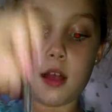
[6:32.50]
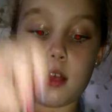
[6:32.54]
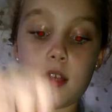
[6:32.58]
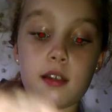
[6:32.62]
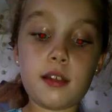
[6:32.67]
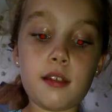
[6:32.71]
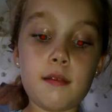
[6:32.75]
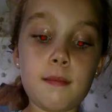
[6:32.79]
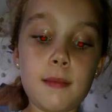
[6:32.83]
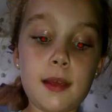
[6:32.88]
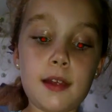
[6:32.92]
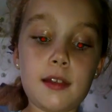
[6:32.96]

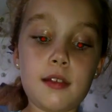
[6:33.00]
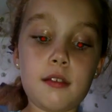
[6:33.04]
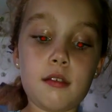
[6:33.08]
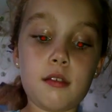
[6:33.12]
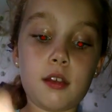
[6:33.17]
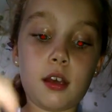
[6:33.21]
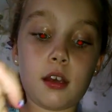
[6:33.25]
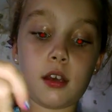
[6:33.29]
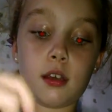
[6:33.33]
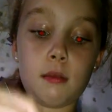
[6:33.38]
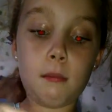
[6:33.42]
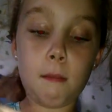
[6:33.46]
This is my
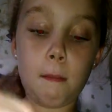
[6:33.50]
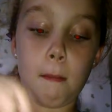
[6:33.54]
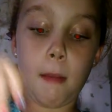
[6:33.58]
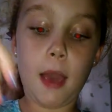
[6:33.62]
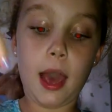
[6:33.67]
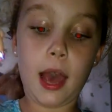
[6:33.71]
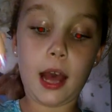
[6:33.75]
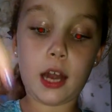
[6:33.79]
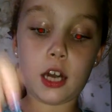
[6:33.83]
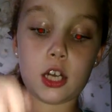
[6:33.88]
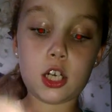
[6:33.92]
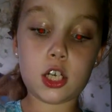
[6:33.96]
second
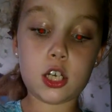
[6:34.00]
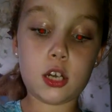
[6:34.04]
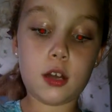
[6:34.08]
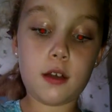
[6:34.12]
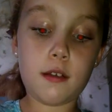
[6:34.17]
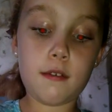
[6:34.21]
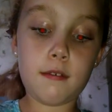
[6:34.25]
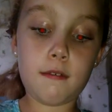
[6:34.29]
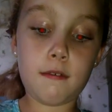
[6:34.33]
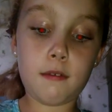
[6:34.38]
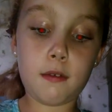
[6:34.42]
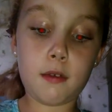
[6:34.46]
batch
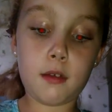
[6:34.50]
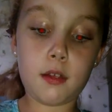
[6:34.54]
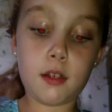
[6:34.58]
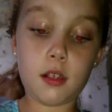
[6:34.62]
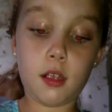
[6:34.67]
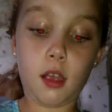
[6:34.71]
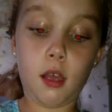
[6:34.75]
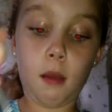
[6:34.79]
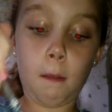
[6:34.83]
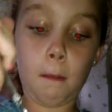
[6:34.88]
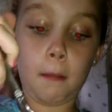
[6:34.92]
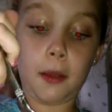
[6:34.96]
of
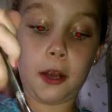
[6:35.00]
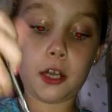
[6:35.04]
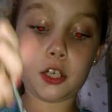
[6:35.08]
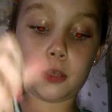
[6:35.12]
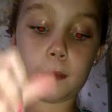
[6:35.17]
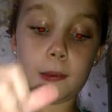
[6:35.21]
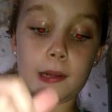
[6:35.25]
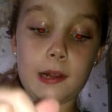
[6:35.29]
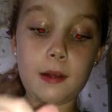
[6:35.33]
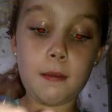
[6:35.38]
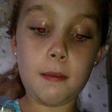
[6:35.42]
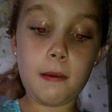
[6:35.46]

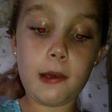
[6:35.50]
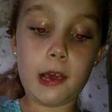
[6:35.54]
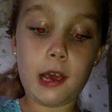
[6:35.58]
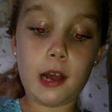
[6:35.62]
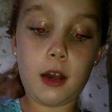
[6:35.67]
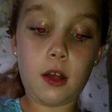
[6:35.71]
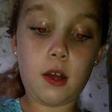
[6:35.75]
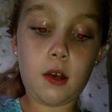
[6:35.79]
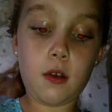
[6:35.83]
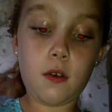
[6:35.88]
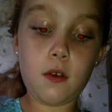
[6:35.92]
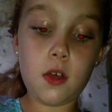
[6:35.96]
marshmallow
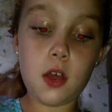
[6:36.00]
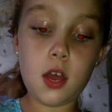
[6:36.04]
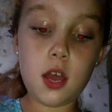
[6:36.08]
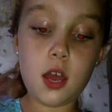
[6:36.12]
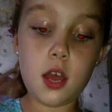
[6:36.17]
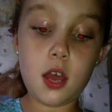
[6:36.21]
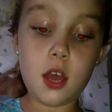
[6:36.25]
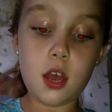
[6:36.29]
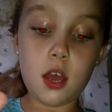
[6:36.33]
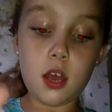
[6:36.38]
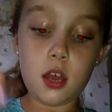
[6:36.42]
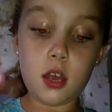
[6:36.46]
Play-Doh.
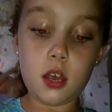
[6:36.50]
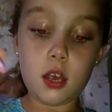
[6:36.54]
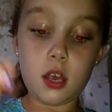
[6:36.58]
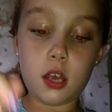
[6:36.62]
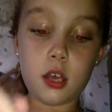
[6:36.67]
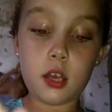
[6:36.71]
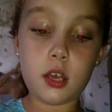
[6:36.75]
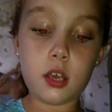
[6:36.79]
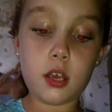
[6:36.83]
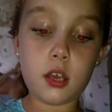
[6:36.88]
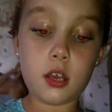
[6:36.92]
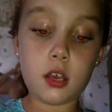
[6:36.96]

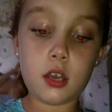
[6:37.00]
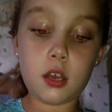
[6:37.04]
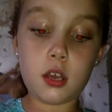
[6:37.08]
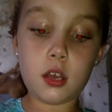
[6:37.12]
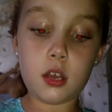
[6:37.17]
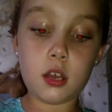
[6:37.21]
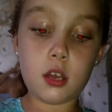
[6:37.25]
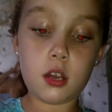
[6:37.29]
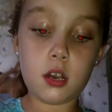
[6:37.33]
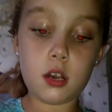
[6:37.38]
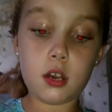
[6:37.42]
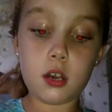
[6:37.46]

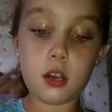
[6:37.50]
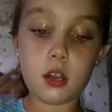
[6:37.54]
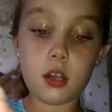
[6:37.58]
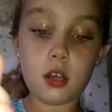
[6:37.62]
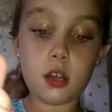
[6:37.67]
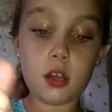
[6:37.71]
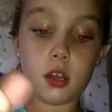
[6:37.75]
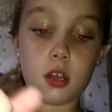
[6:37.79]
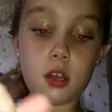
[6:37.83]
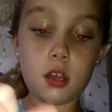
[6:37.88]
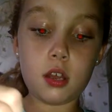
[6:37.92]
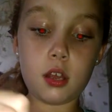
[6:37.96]
And
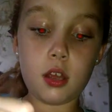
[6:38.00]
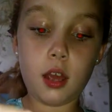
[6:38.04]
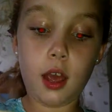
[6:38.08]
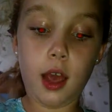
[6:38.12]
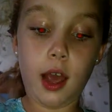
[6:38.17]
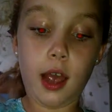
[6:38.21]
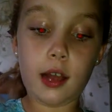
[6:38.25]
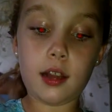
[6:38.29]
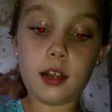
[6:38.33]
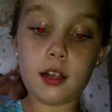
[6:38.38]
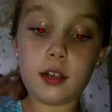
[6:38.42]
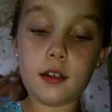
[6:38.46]
yeah,
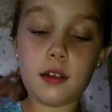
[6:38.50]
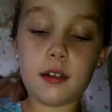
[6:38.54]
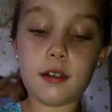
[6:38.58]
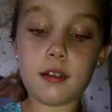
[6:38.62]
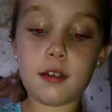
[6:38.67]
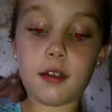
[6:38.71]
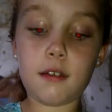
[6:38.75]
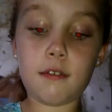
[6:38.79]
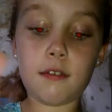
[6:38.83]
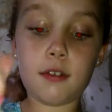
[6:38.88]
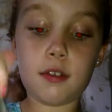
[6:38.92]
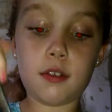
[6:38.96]
I think this
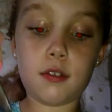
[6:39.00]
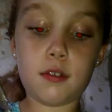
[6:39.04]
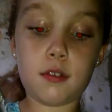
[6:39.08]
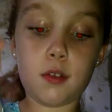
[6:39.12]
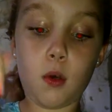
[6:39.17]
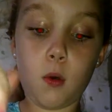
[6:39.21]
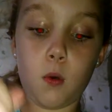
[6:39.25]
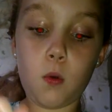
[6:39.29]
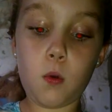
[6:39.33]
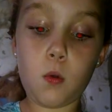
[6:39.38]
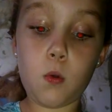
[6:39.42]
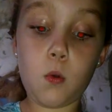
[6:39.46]
stuff is
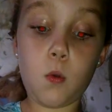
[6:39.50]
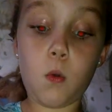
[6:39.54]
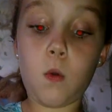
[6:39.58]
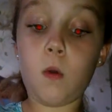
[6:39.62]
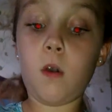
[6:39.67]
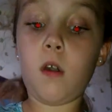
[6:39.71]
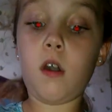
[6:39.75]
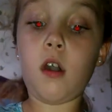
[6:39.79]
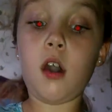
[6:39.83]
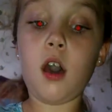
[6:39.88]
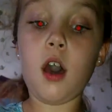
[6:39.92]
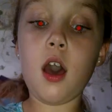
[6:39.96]
so
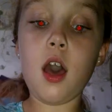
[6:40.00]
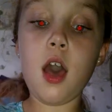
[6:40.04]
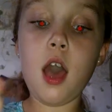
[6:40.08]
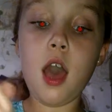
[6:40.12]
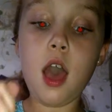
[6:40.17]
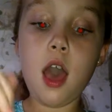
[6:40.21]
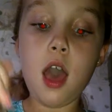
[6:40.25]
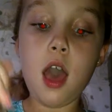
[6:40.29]
cool.